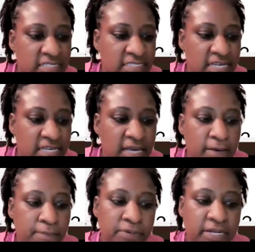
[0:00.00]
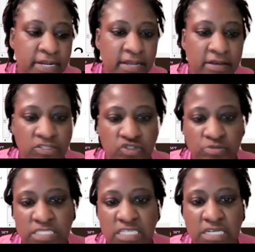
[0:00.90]
I said put it at
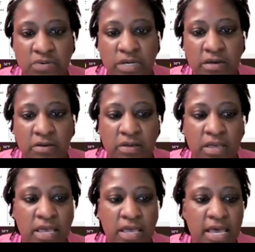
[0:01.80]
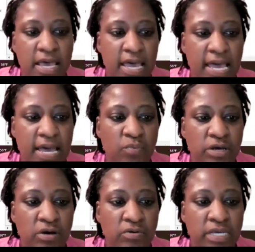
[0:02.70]
100%. There we go. And
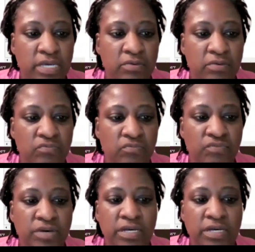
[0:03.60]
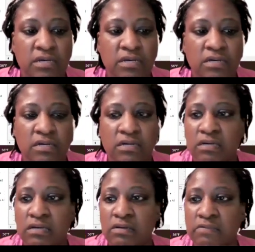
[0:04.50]
we're going to get rid
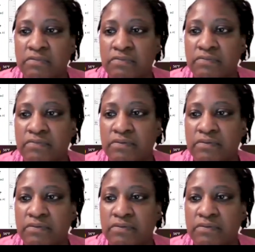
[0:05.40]
of